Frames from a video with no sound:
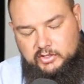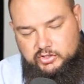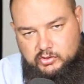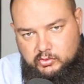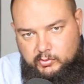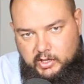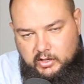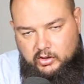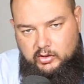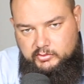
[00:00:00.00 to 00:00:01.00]
like to shoot with my
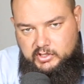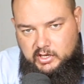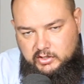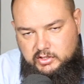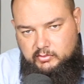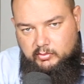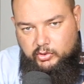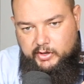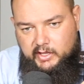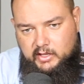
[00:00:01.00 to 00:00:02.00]
arms close to my
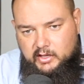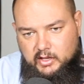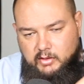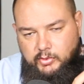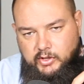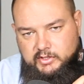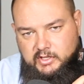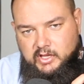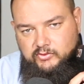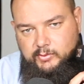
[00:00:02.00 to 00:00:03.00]
body because
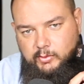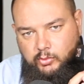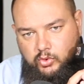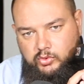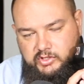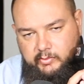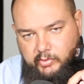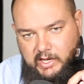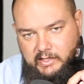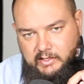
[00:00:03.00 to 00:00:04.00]
it gives me more
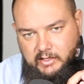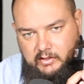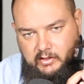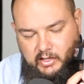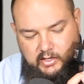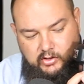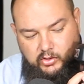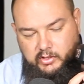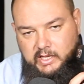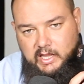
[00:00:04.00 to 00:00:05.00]
stability. I can
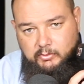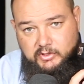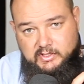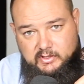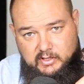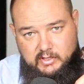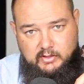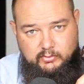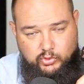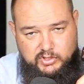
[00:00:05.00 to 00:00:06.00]
hold the camera st
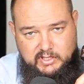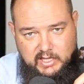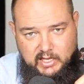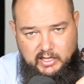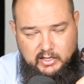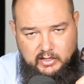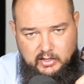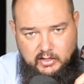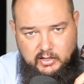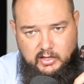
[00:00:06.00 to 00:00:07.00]
uh, more steady
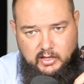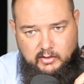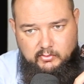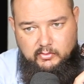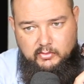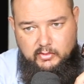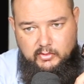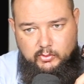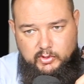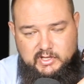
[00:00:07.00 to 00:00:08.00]
um,
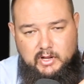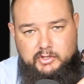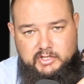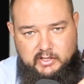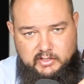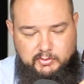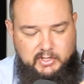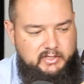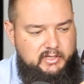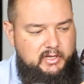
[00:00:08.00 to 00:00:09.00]
with slower shutter
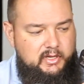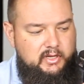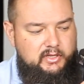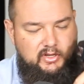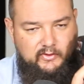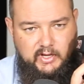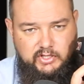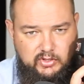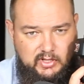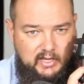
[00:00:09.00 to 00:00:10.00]
speeds. So if I
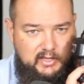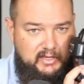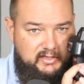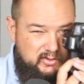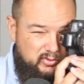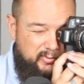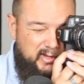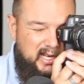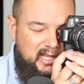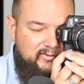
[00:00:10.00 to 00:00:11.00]
shoot like this with
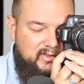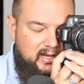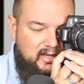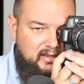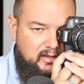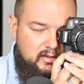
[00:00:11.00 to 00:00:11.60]
my left eye,